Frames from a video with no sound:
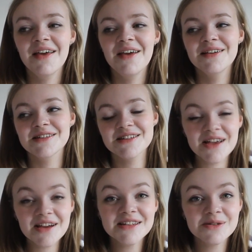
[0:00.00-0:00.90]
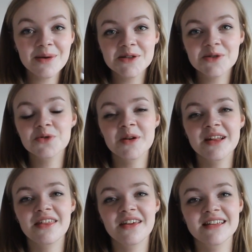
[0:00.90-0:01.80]
decided to wait till
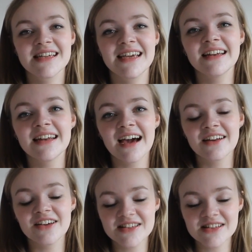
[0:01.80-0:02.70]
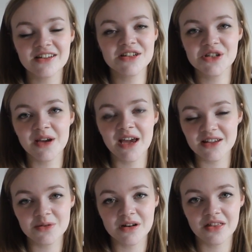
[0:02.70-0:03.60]
2013, and I started doing it in
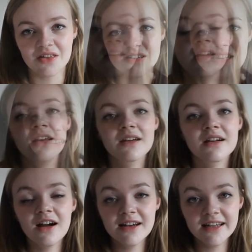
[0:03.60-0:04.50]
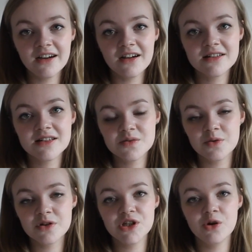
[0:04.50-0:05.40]
2013. Kylie asks,
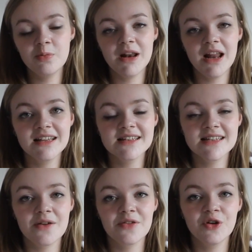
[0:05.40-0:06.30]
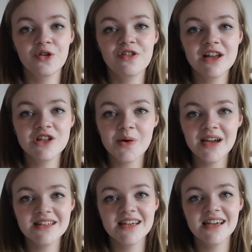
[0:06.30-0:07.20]
what are your plans now that you're
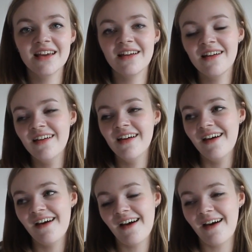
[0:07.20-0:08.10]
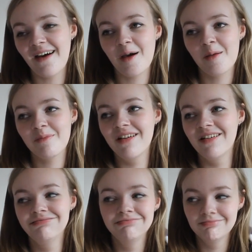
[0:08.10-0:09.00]
graduating?
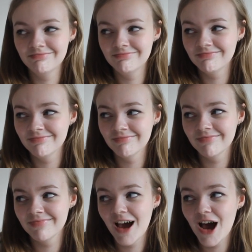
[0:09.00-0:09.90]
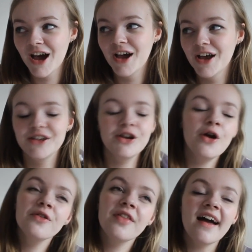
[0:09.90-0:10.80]
You know
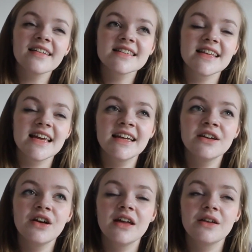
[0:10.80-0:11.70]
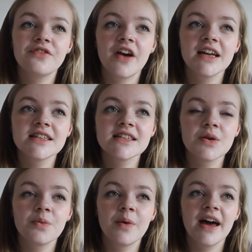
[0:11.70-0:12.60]
that scene in Friends
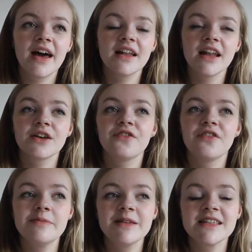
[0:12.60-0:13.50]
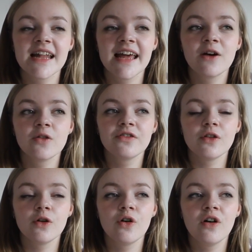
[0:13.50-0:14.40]
where like Phoebe's laying on the
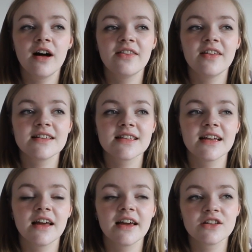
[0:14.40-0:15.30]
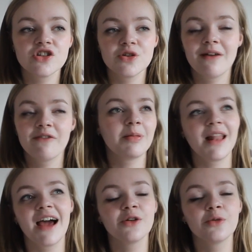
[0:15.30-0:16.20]
floor and they say like, do you have a
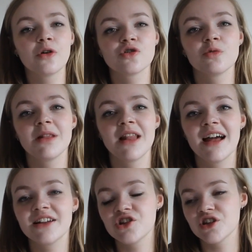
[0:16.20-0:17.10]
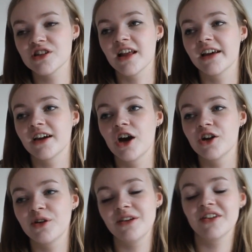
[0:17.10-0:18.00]
plan, or what's your plan? And she's like, I
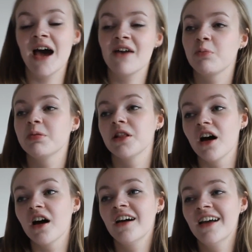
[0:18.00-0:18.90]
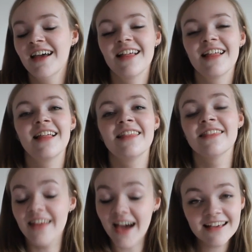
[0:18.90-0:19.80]
don't even have a plan.
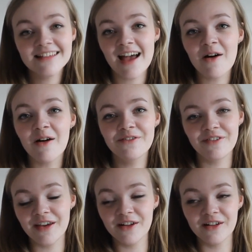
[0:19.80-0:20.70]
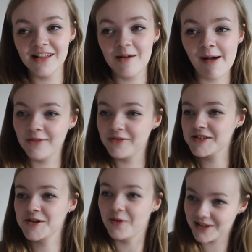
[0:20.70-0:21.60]
That is how I feel about
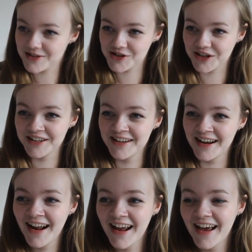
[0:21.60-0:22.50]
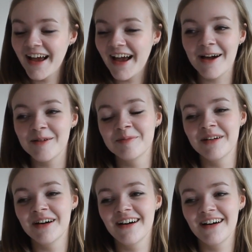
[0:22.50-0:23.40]
this question. I
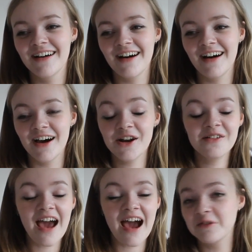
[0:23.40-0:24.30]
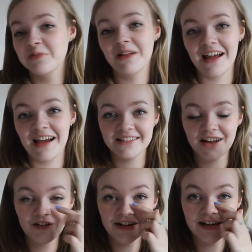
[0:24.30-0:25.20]
don't have a plan,
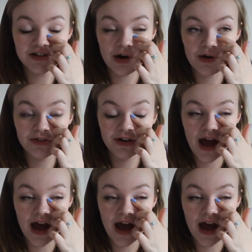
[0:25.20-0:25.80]
I really don't.